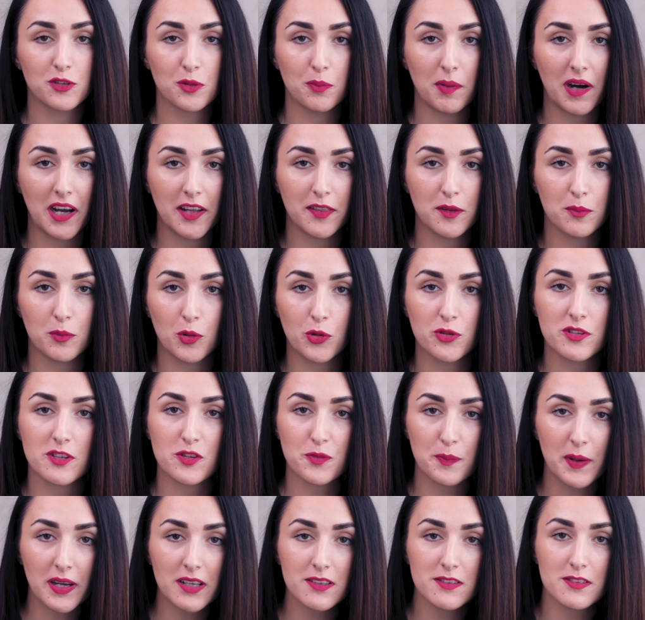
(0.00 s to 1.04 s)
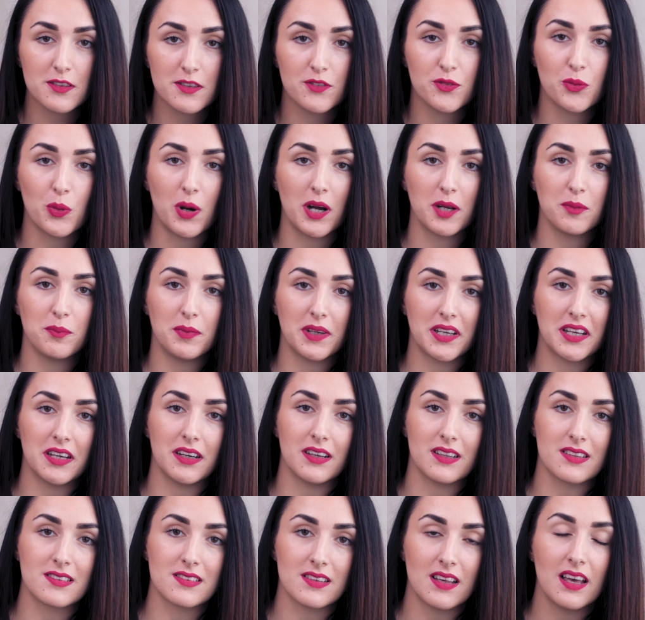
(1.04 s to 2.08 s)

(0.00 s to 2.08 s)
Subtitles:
buy the most expensive one because